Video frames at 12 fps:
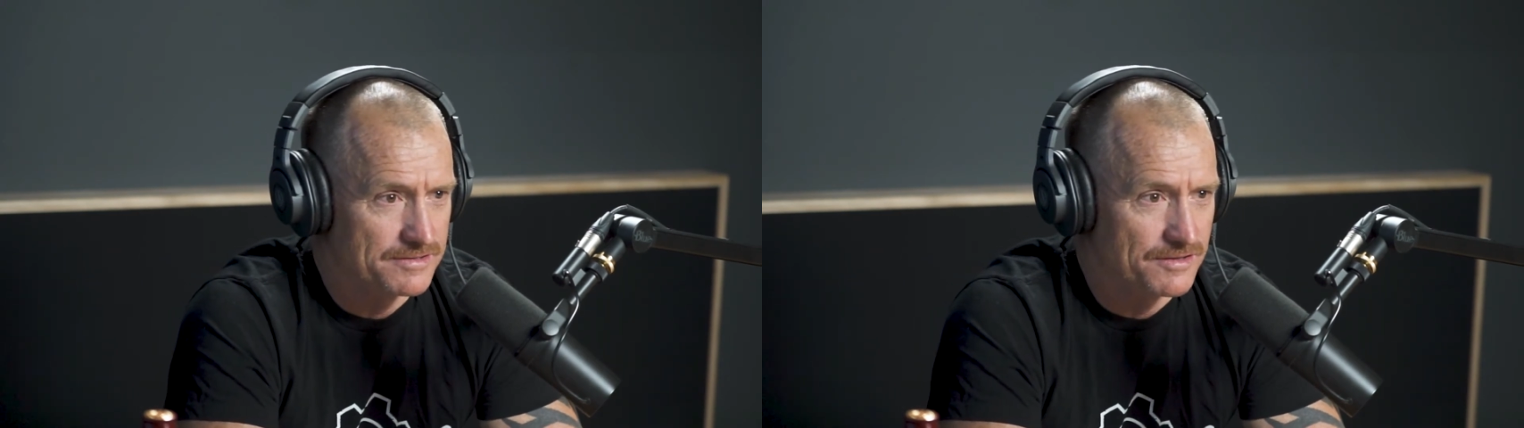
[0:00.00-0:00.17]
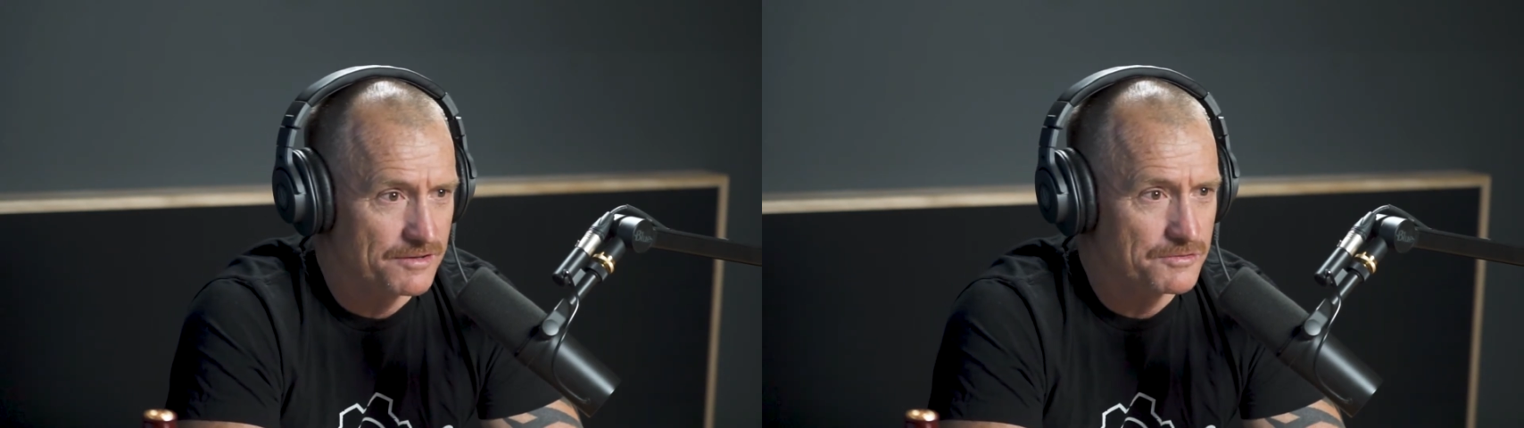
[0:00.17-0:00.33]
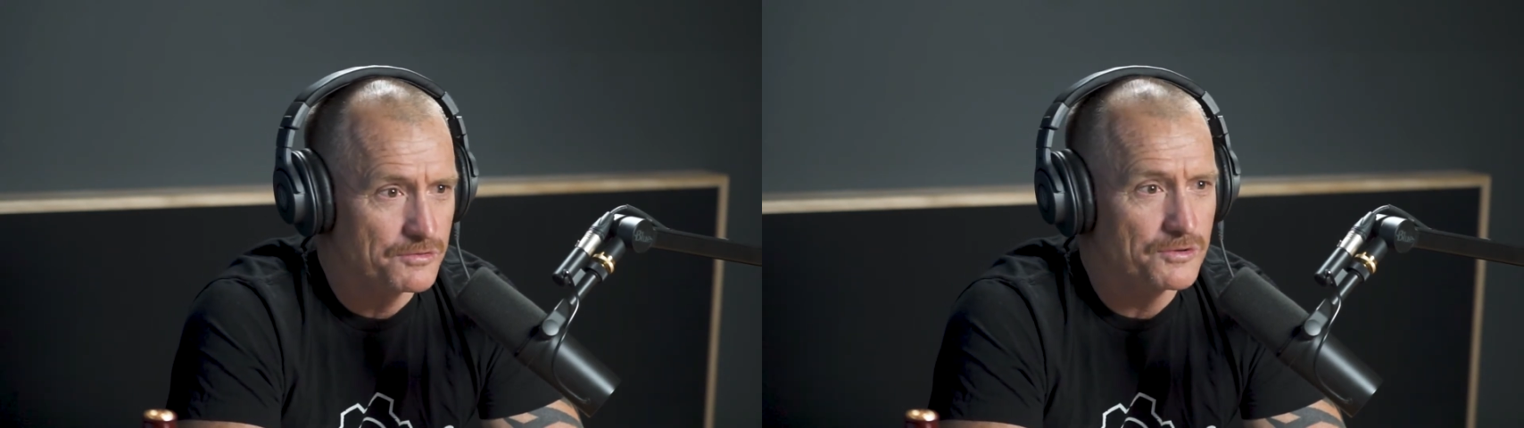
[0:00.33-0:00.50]
to
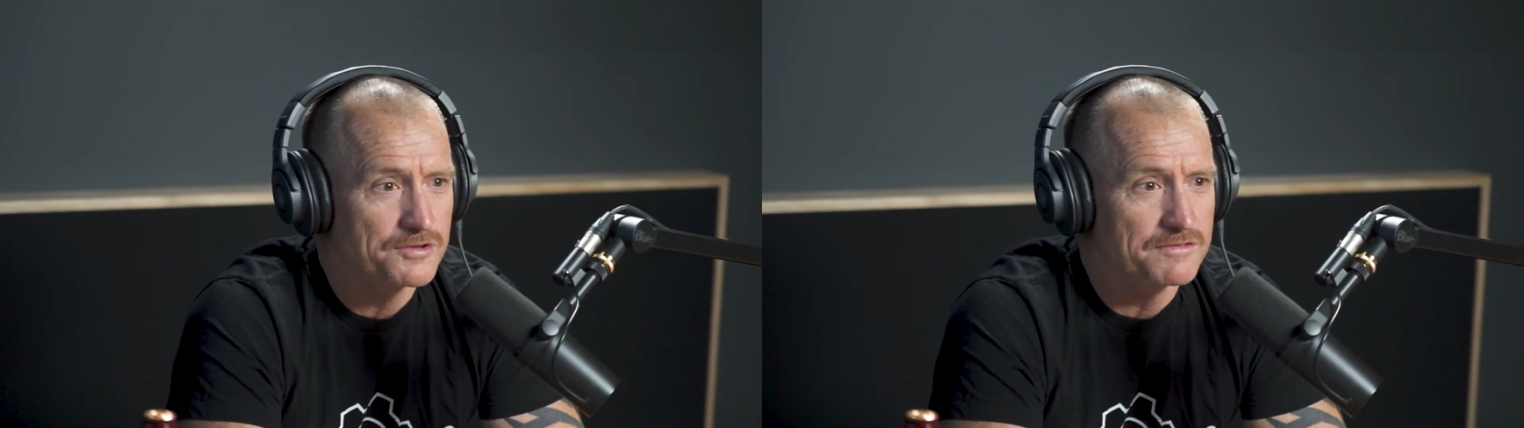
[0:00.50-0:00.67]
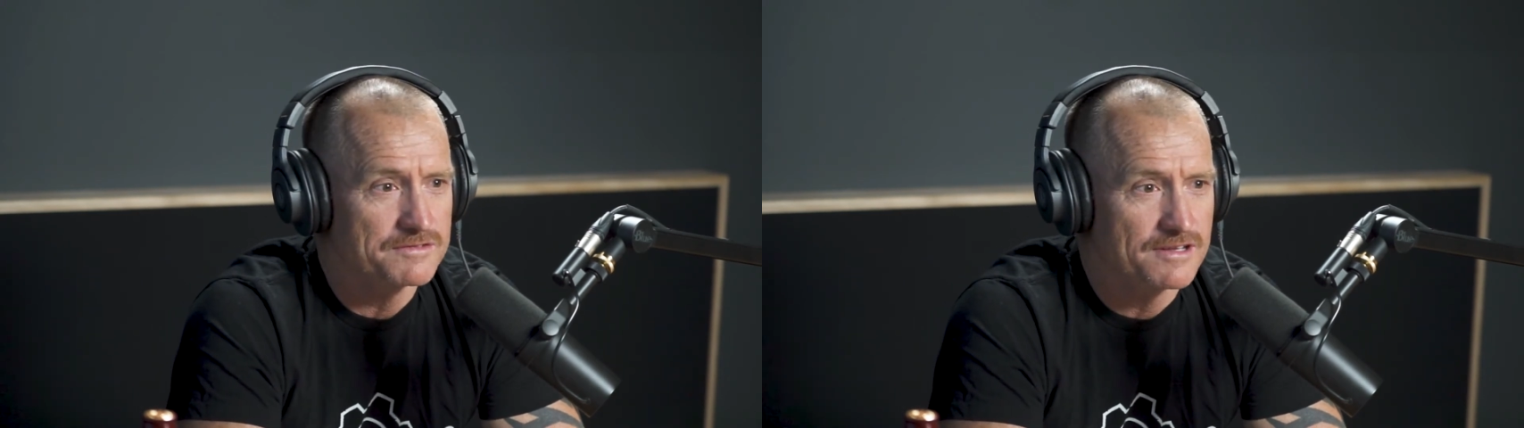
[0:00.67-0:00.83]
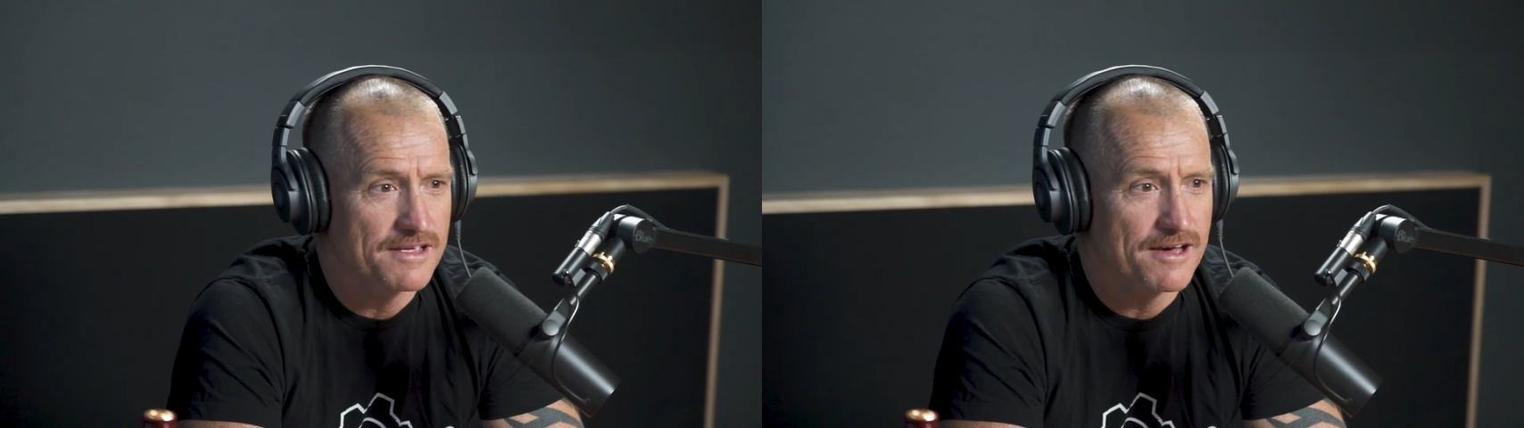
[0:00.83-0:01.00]
the north
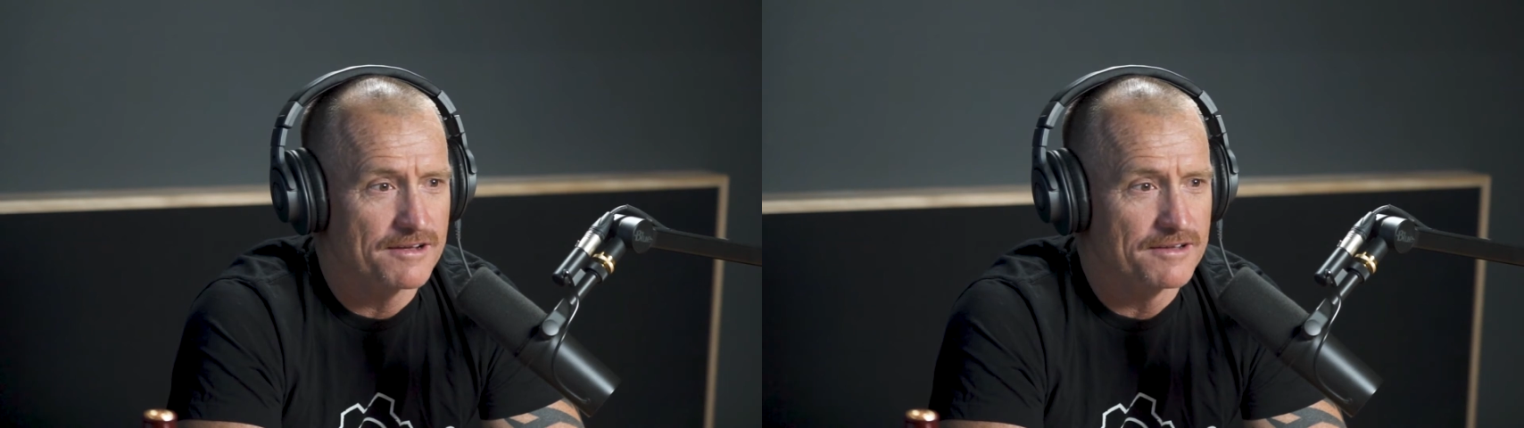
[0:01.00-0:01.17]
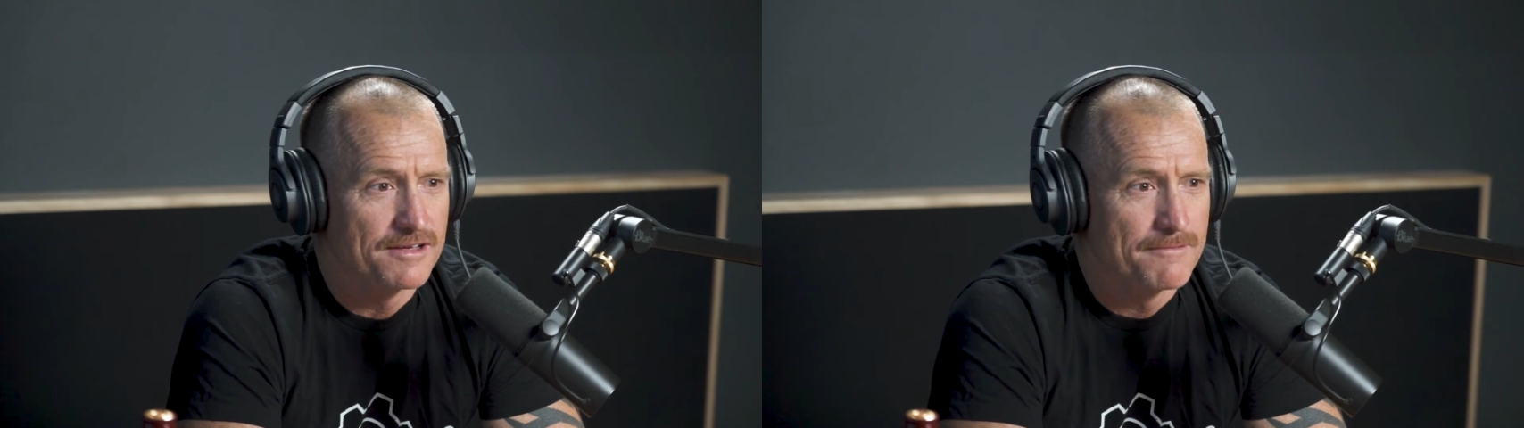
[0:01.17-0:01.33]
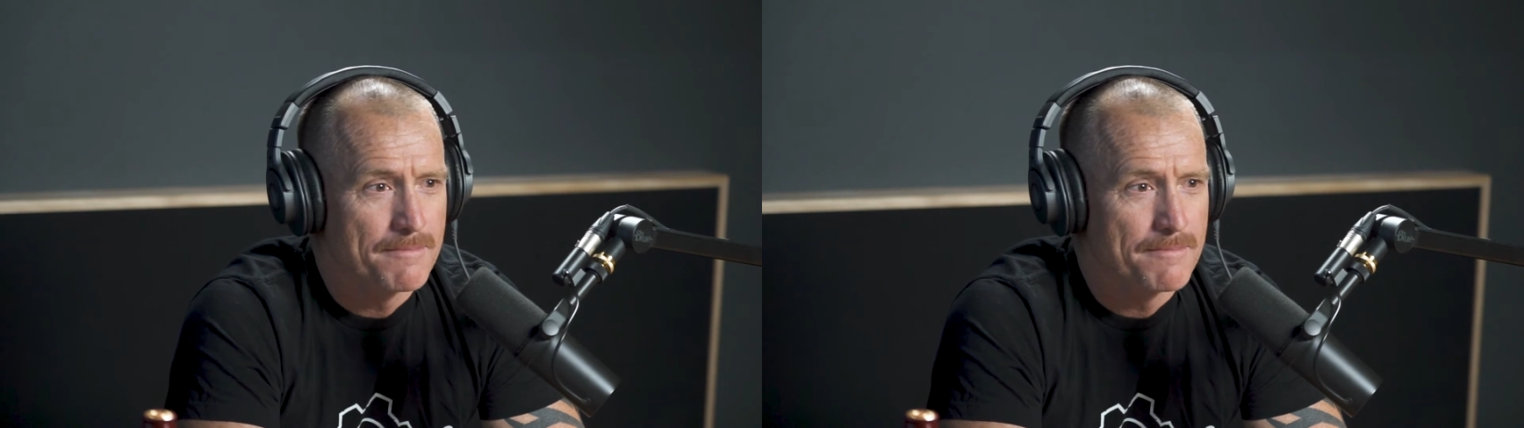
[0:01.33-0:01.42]
of town.